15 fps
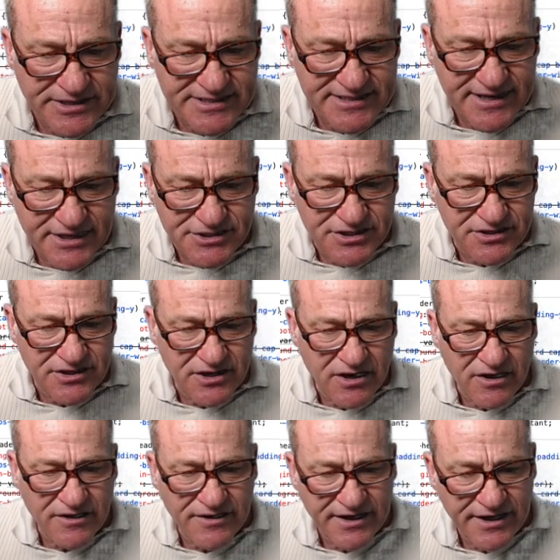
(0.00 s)
section,
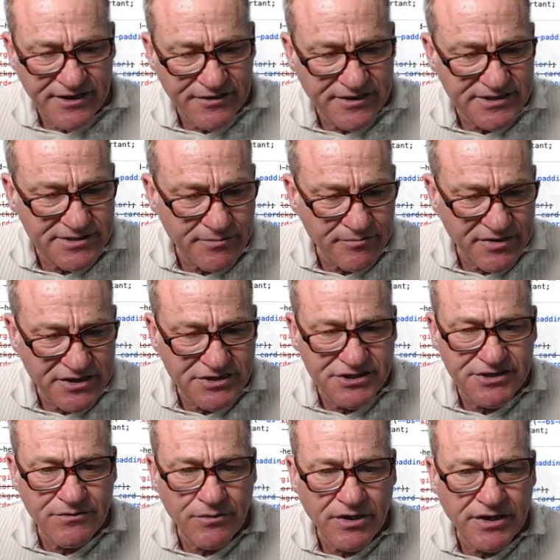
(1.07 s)
card header as a
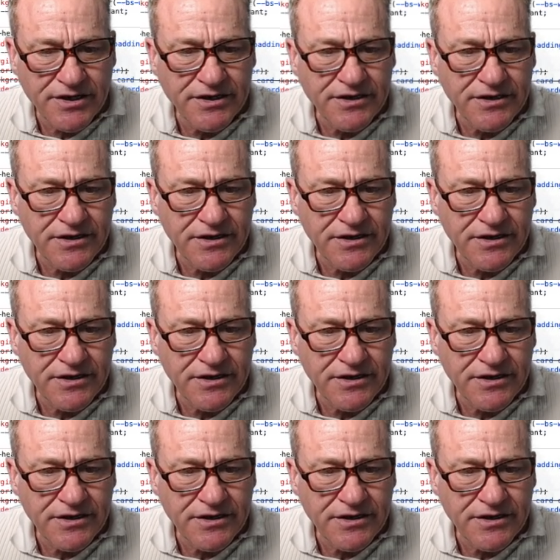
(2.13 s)
BG white.